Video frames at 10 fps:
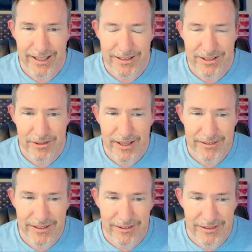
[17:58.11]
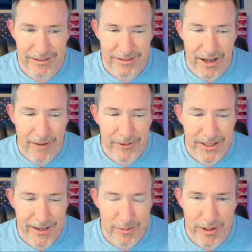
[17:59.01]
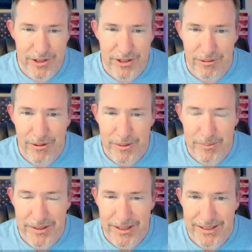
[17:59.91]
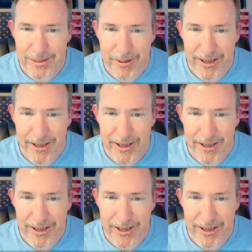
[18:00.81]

And so they're oftentimes we just throw them in the deep